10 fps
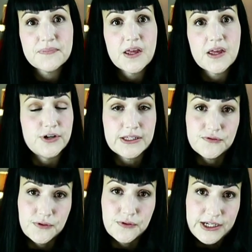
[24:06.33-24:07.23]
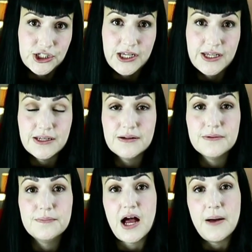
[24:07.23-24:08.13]
a transformation,
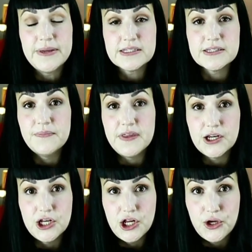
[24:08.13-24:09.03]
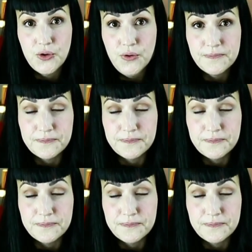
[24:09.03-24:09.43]
becoming something new.